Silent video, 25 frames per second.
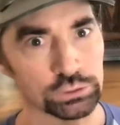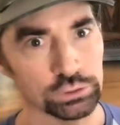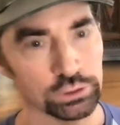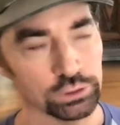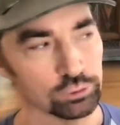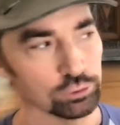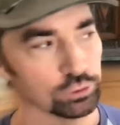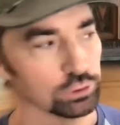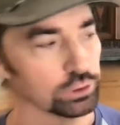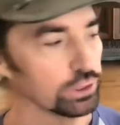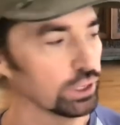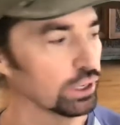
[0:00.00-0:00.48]

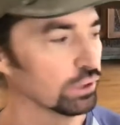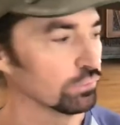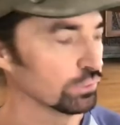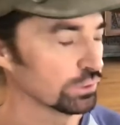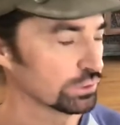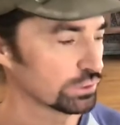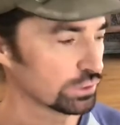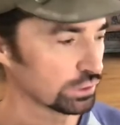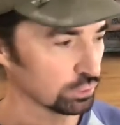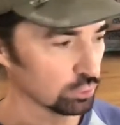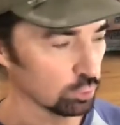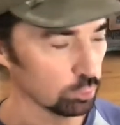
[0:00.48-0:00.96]
literally every
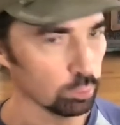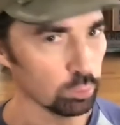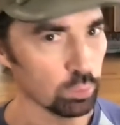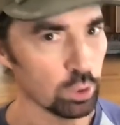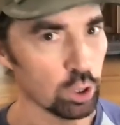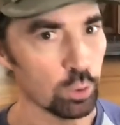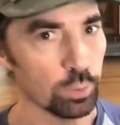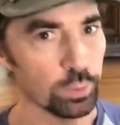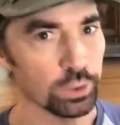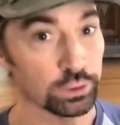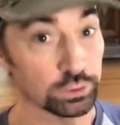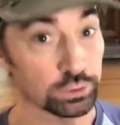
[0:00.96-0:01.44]
single
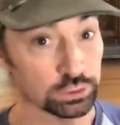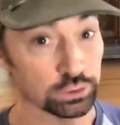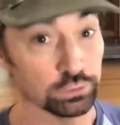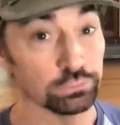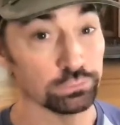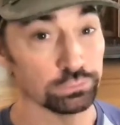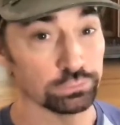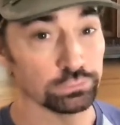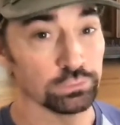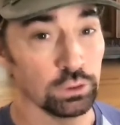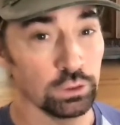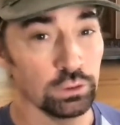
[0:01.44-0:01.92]
moment of